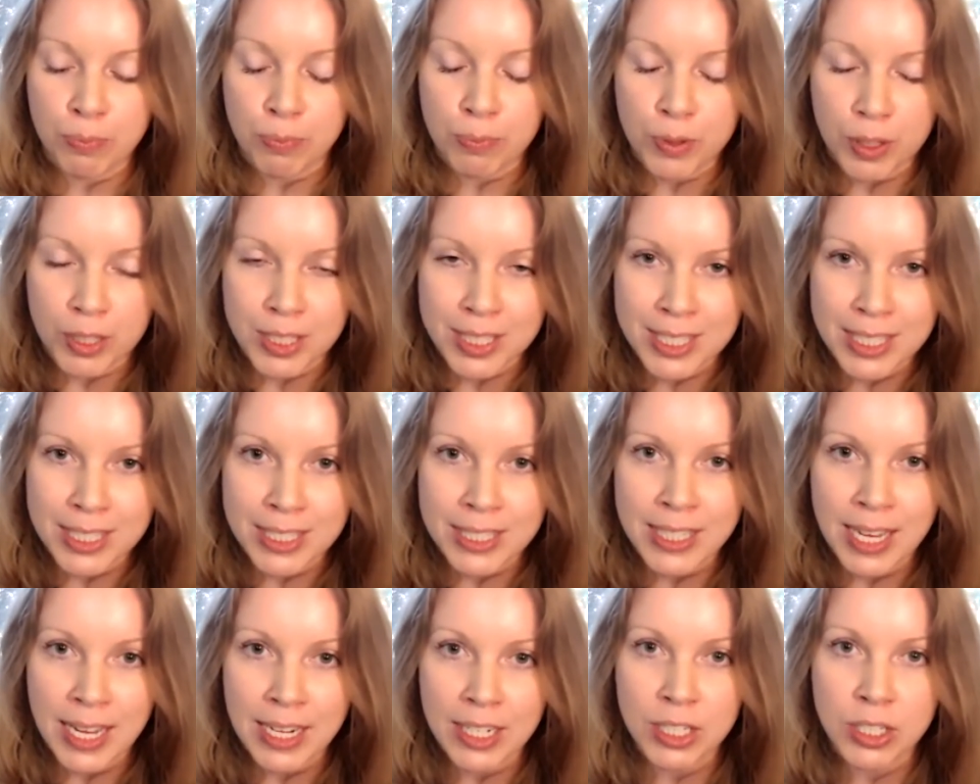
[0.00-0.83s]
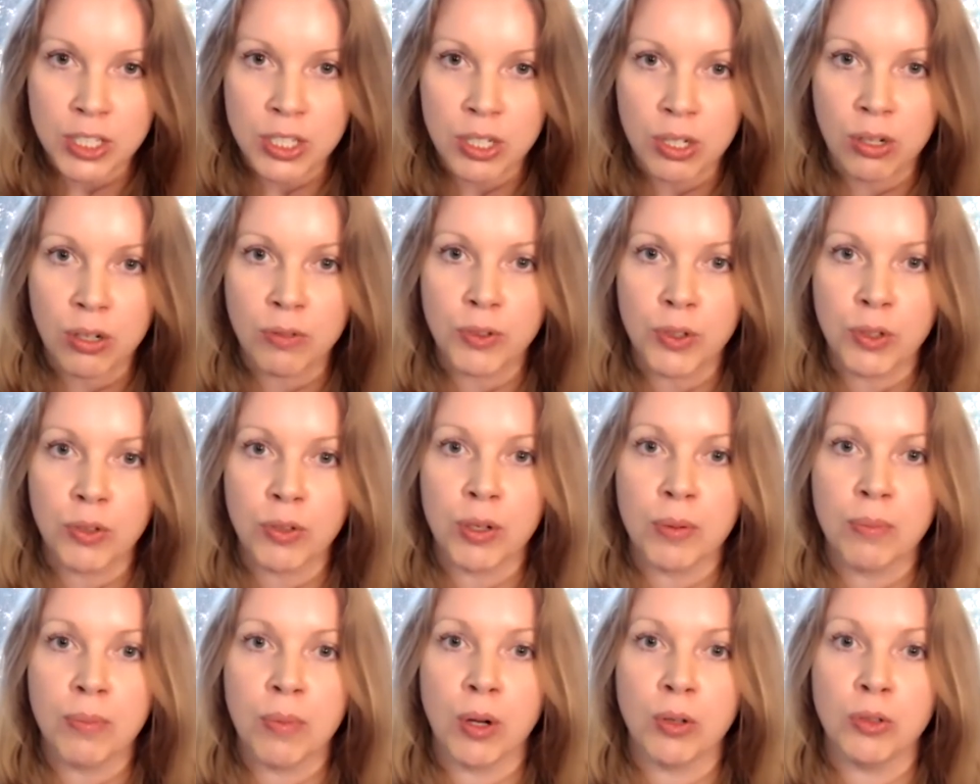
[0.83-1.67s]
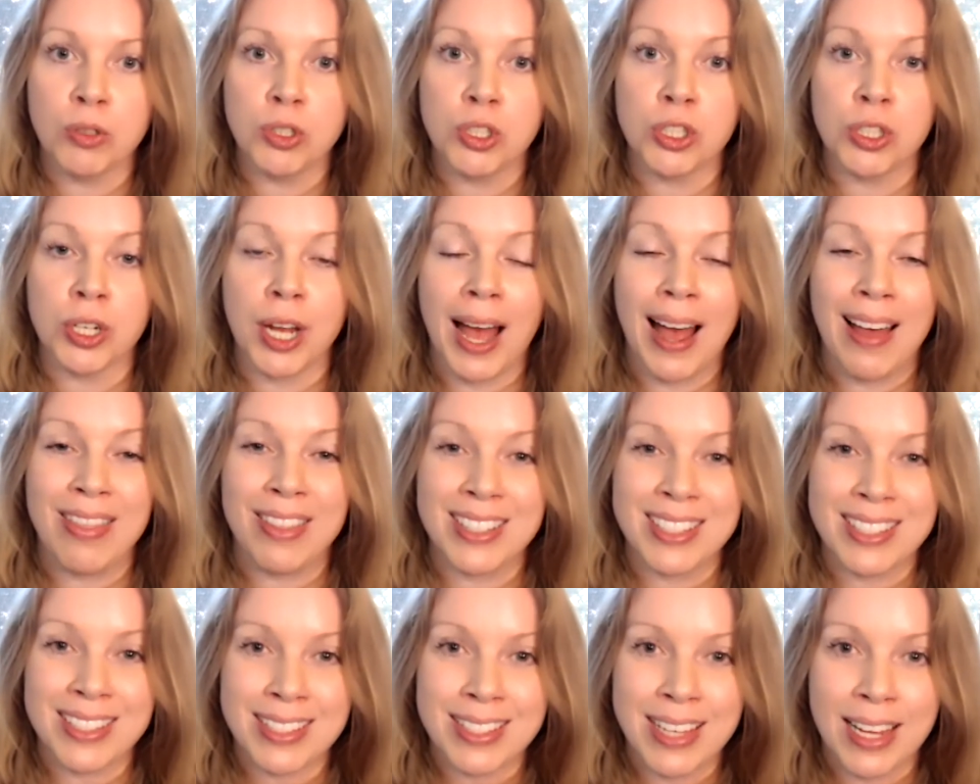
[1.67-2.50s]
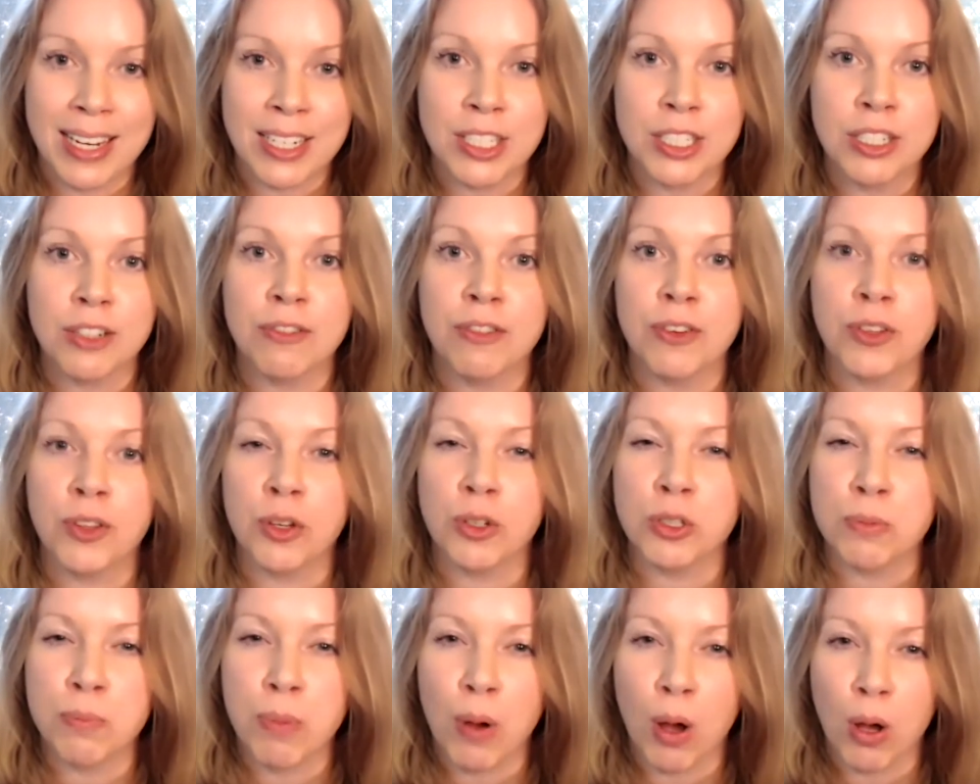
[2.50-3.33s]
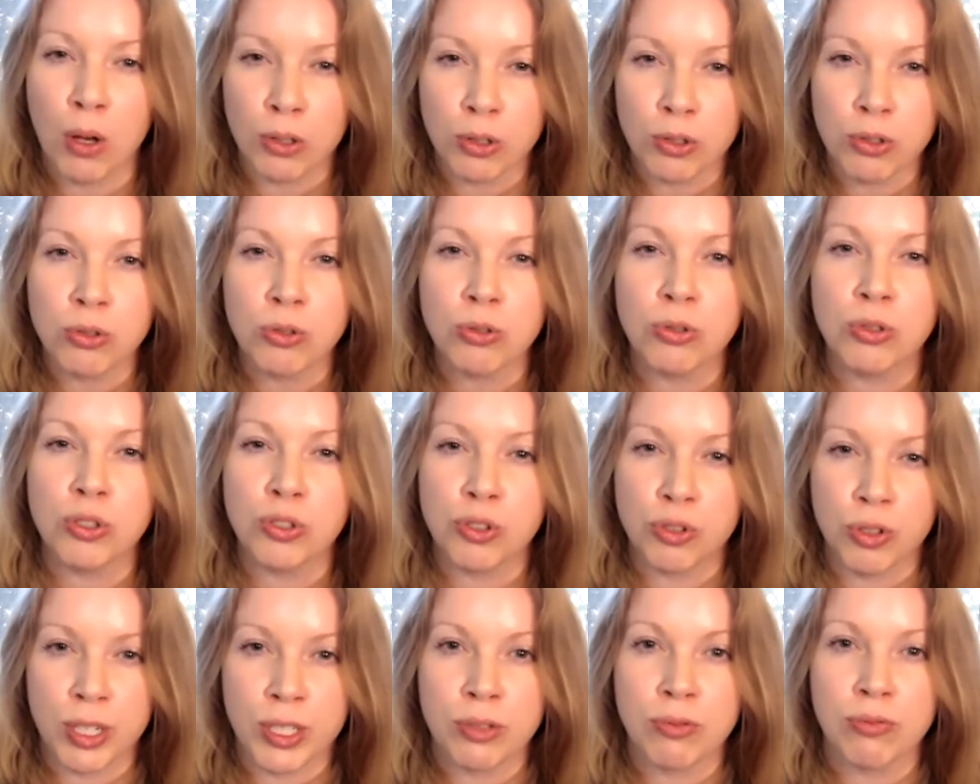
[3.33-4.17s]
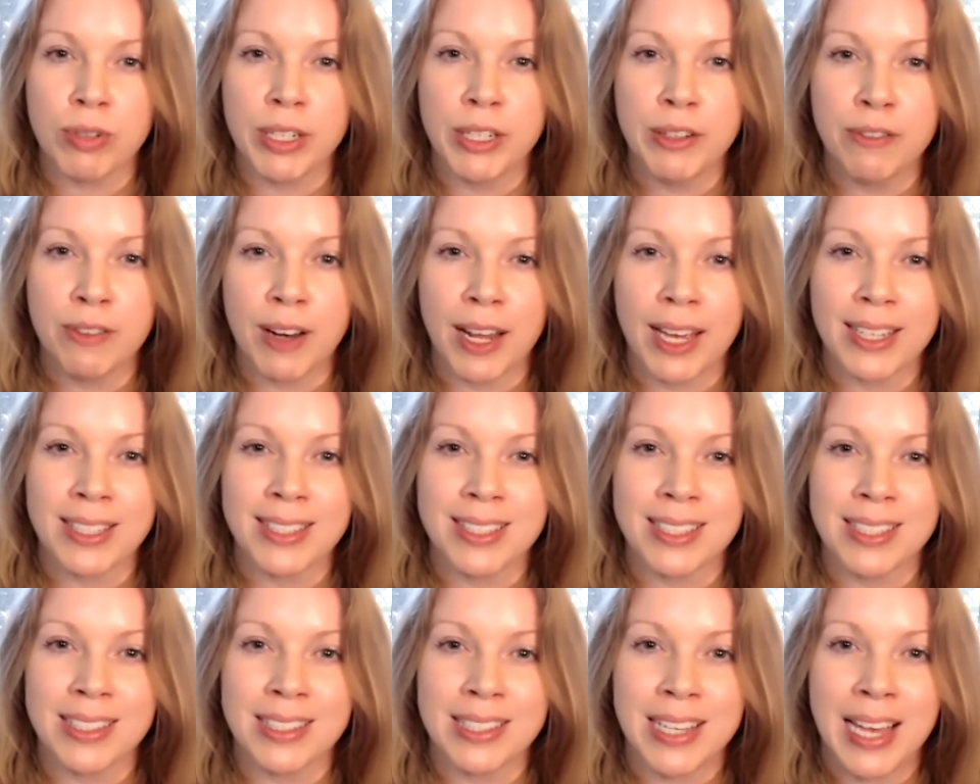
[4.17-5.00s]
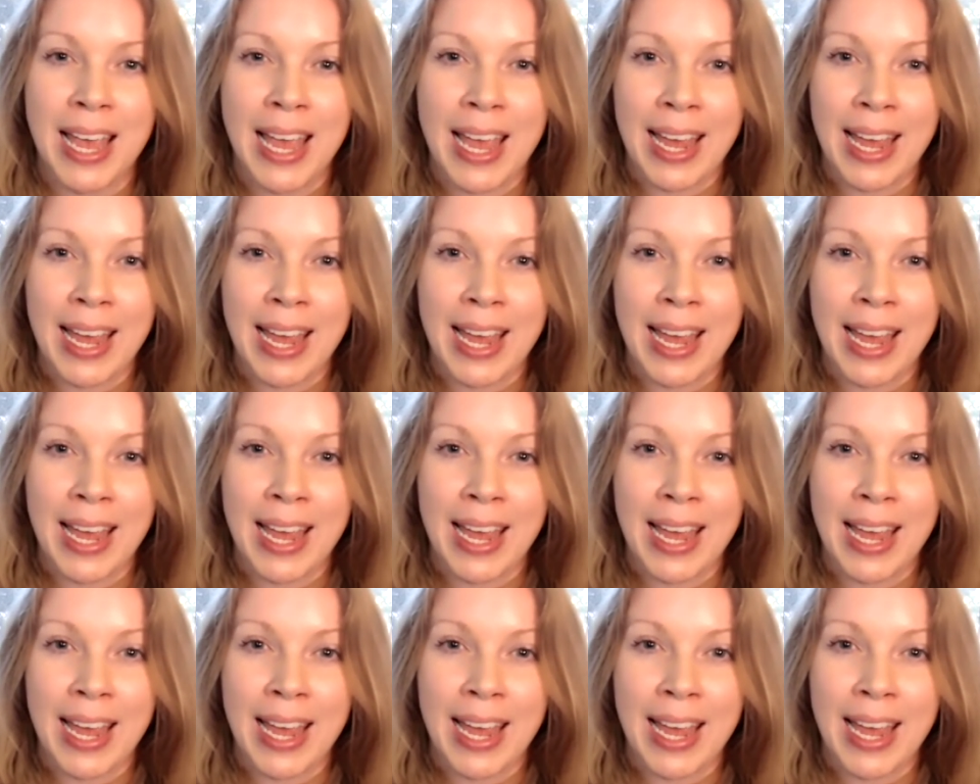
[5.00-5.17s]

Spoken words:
the center of your emotion and the center for those postural stress reflexes